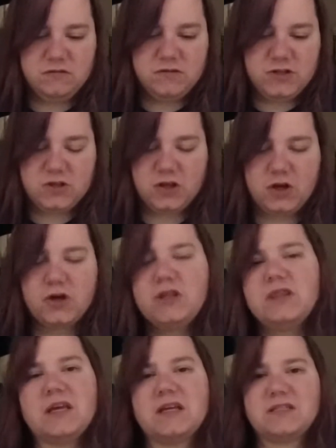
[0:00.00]
do the
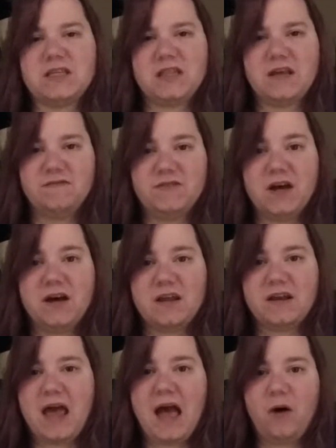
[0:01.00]
good things that they've
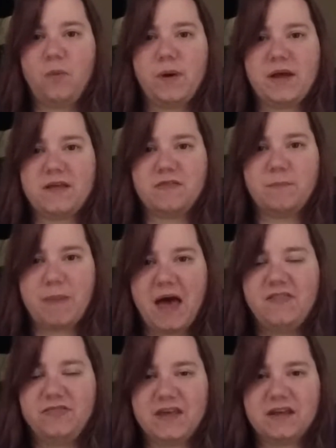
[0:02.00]
done outweigh the
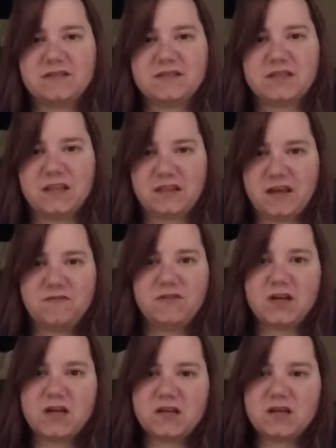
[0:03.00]
bad things that they've
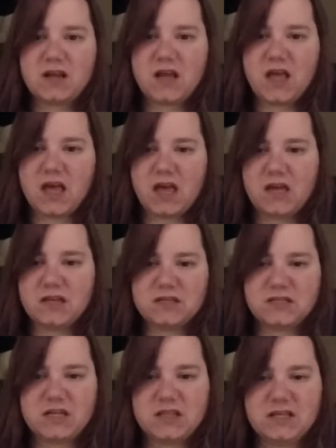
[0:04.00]
done?
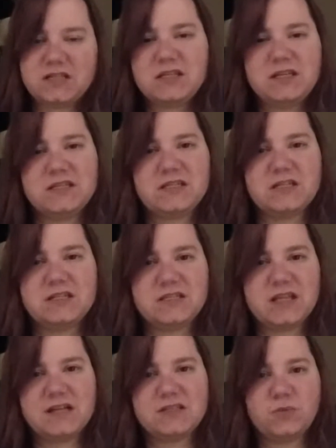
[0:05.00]
And in this instance,
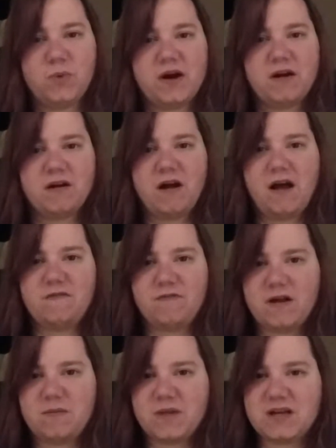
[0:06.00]
that's where I
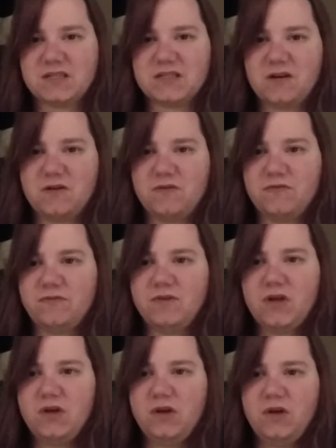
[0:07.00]
find myself
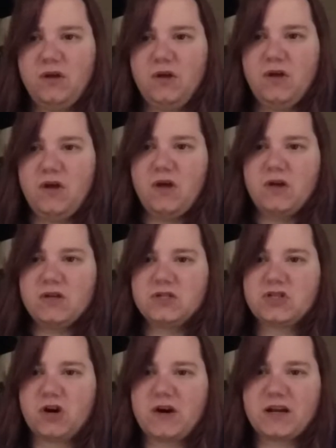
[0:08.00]

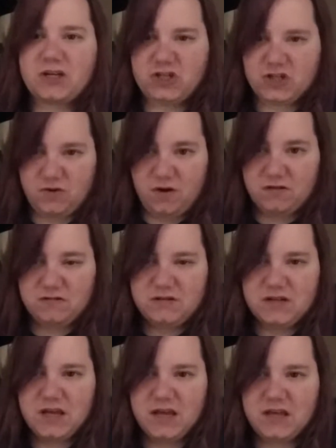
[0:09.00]
starting to
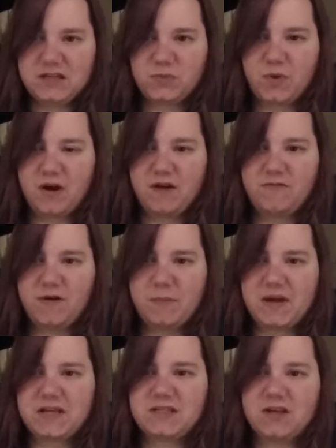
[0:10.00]
struggle. It's where I find
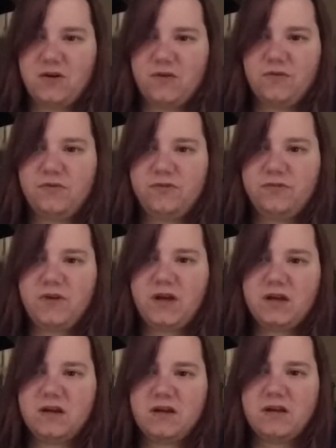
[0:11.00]
myself
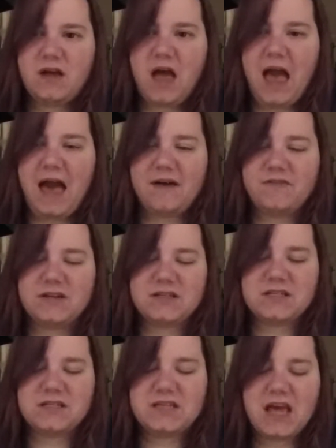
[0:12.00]
having
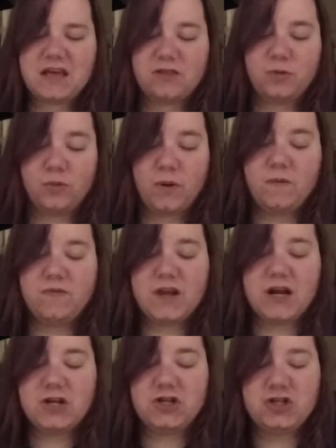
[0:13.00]
to take the road that
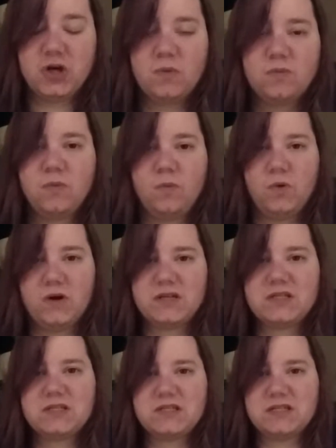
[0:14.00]
I don't
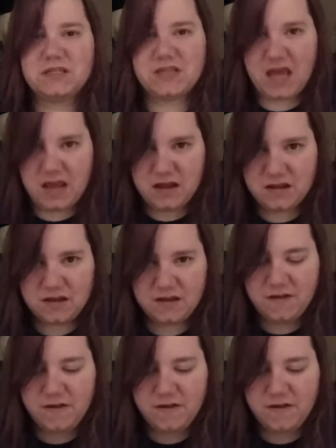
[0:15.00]
want to take.